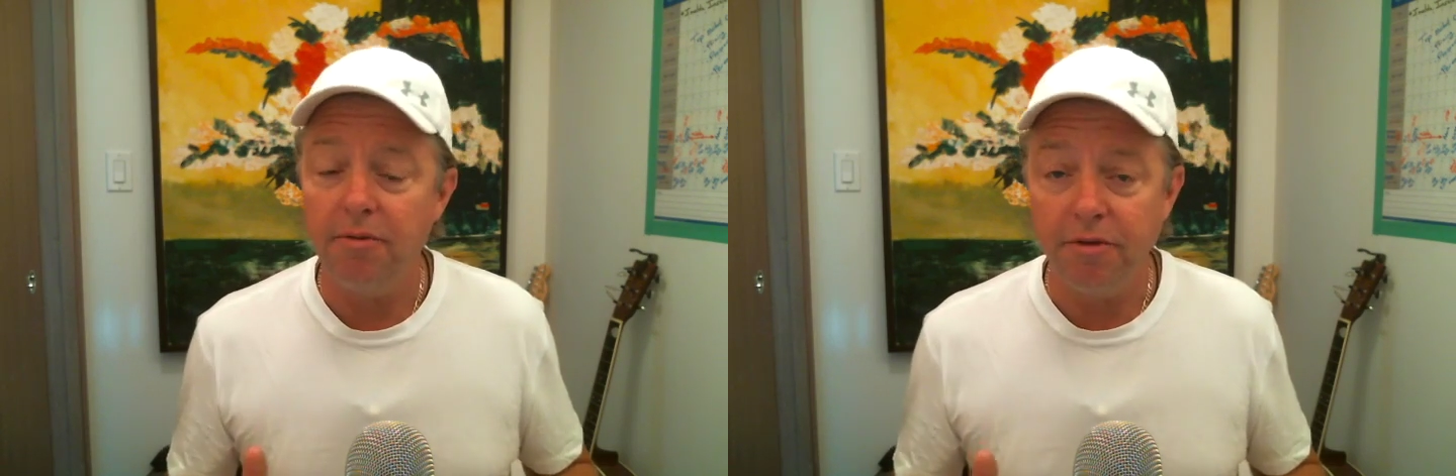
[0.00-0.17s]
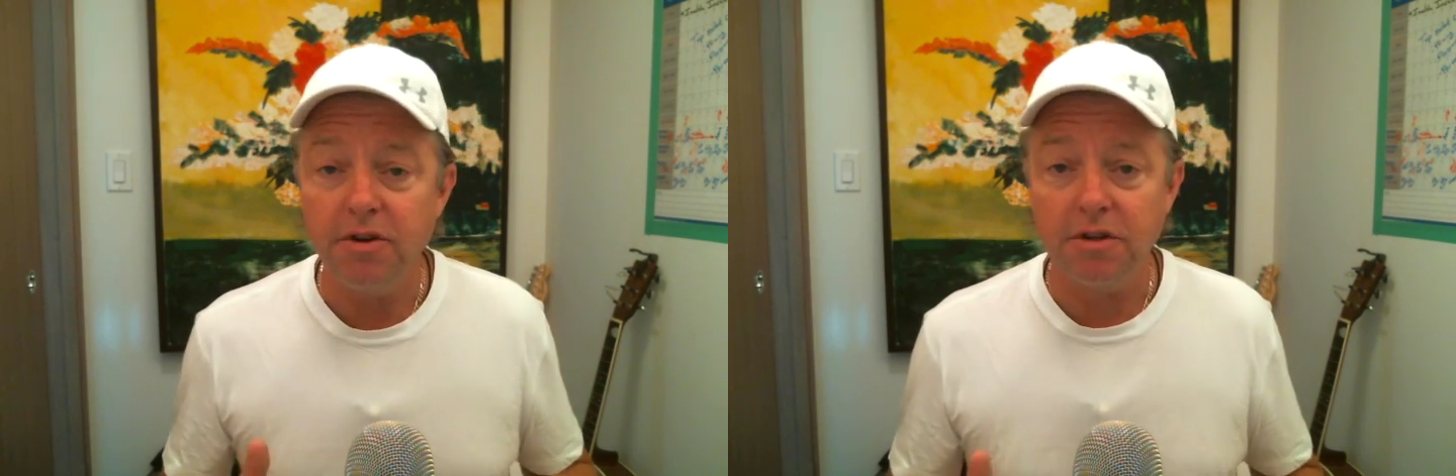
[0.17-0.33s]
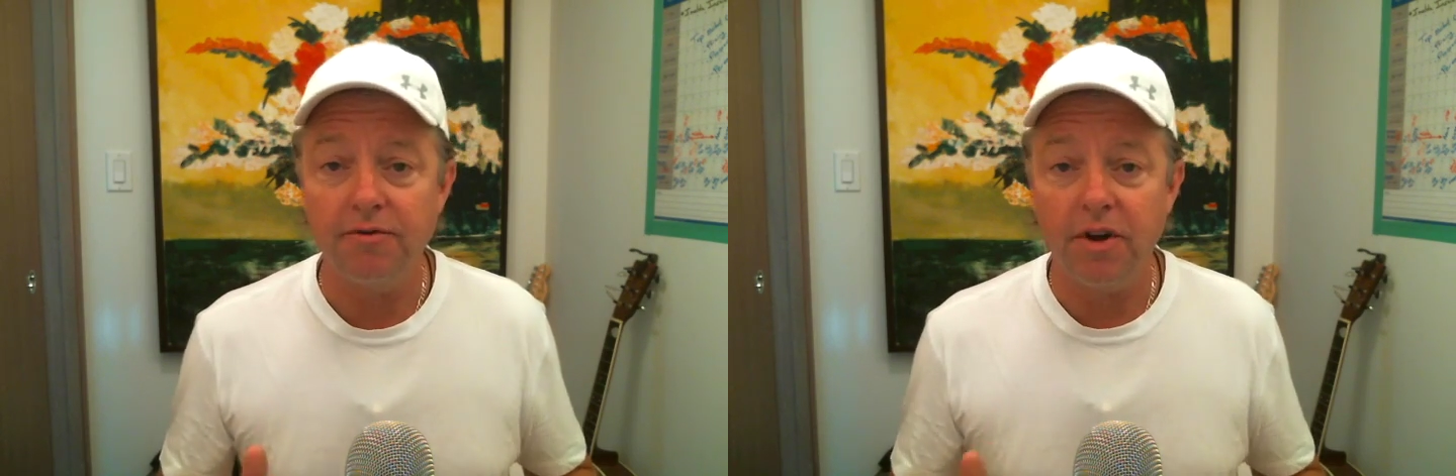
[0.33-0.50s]

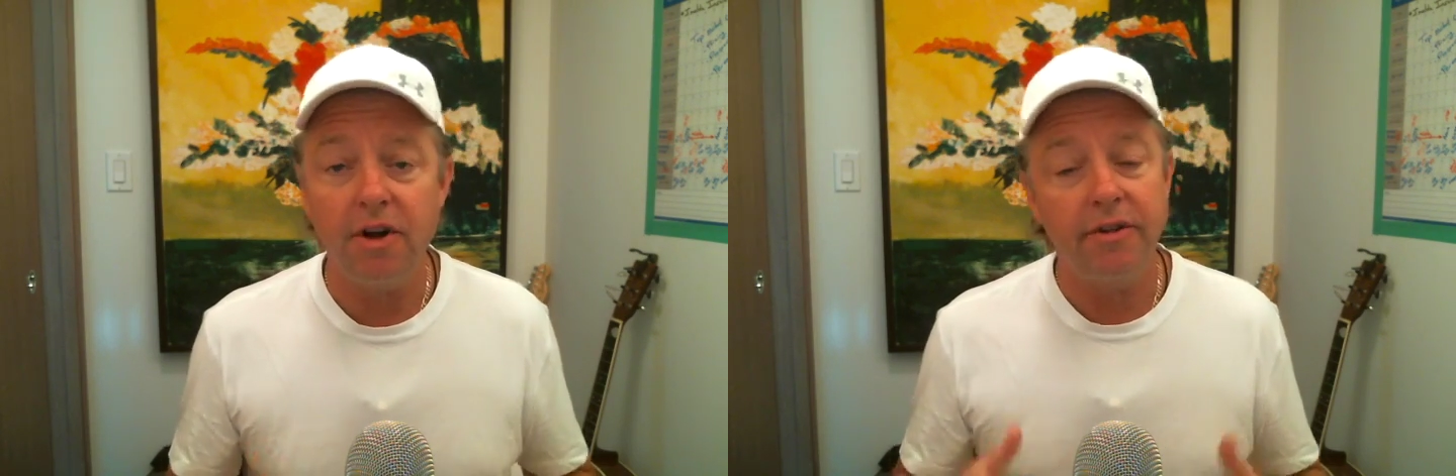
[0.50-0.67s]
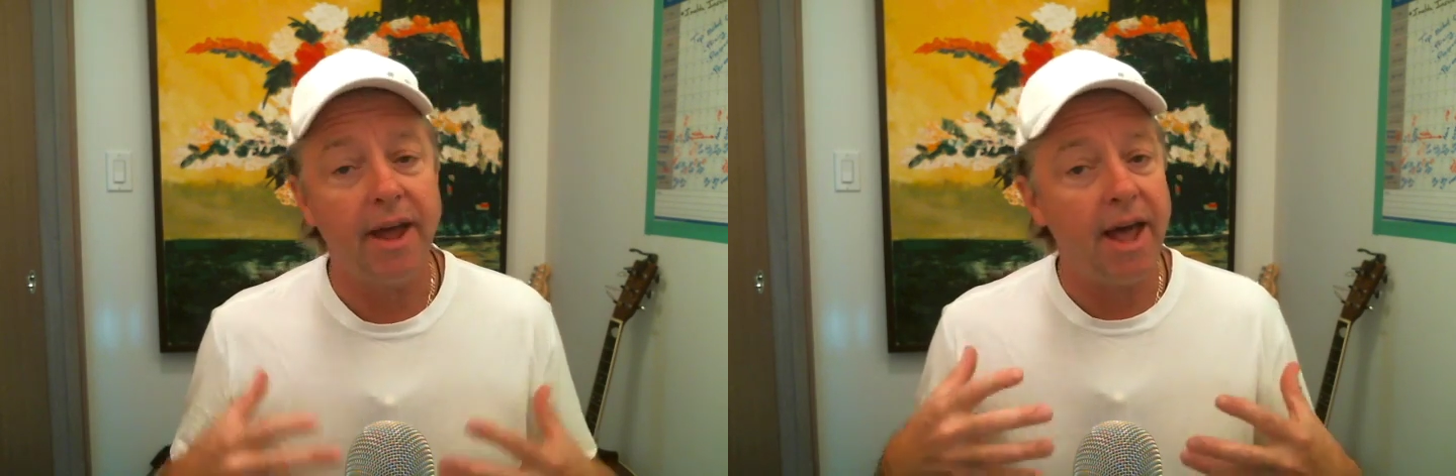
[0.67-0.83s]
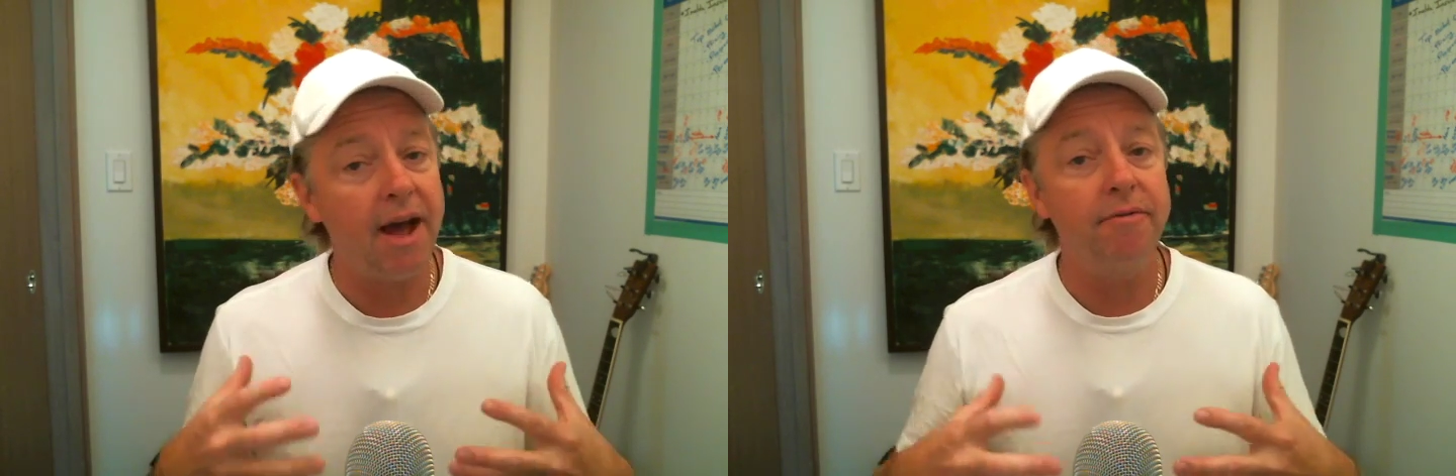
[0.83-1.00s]
first of all,
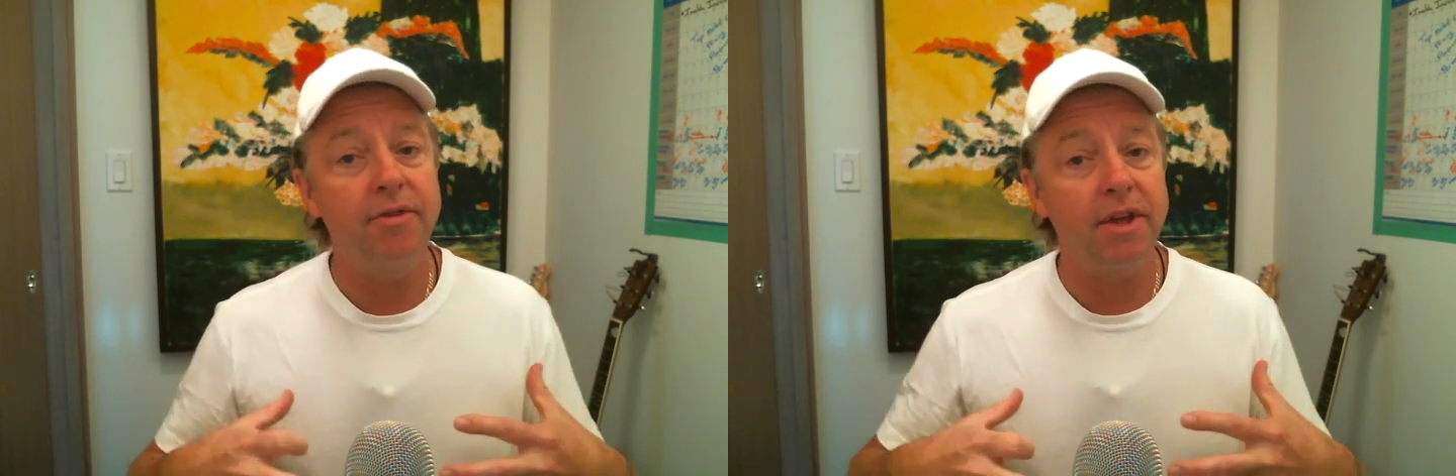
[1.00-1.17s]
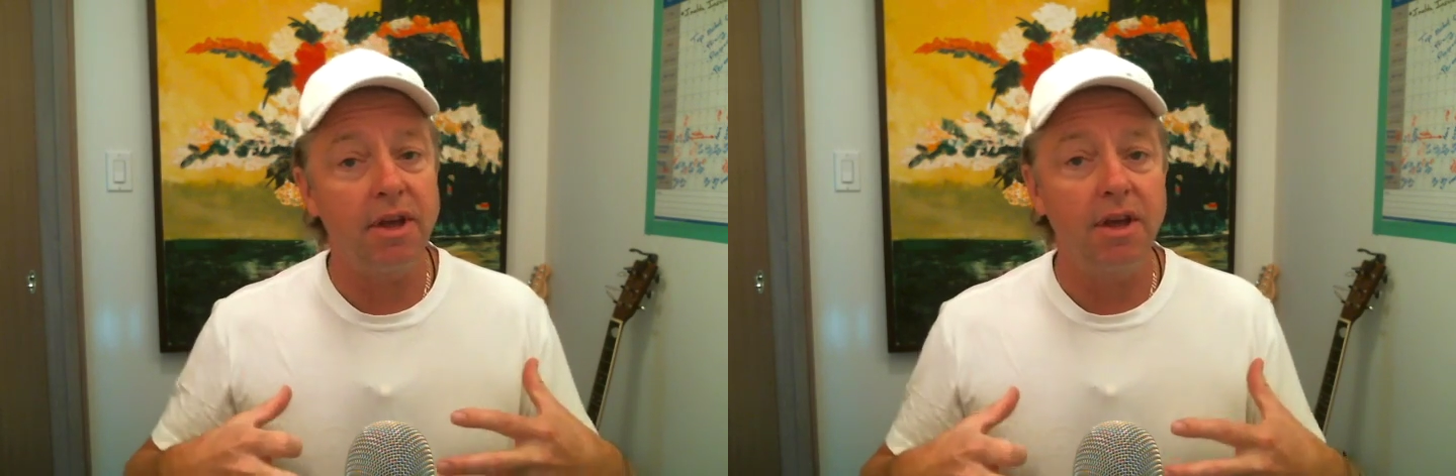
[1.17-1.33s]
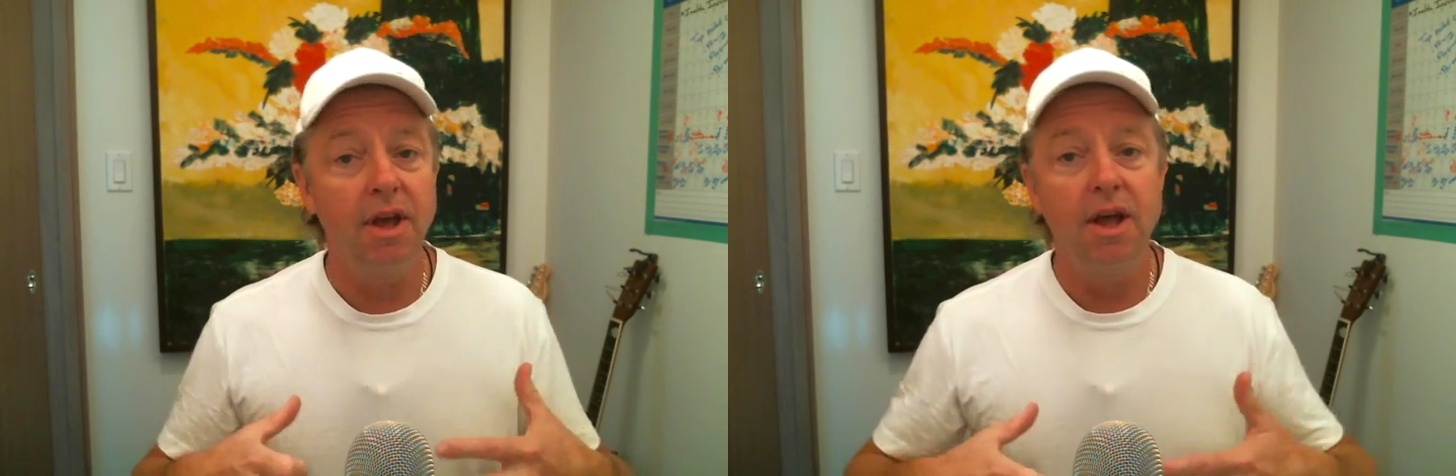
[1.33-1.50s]
they have
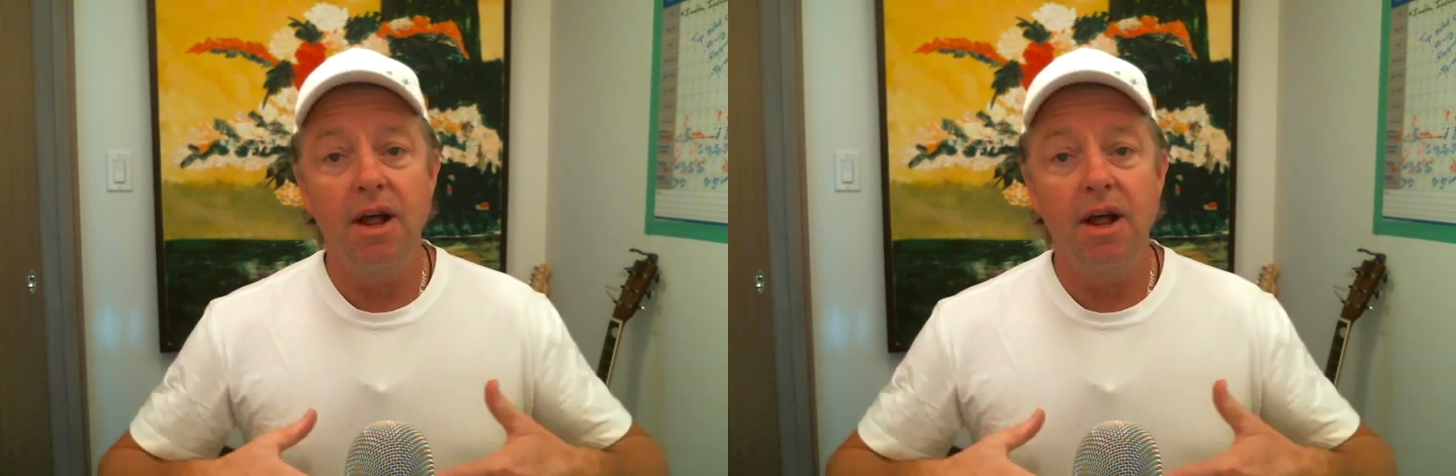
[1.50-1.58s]
the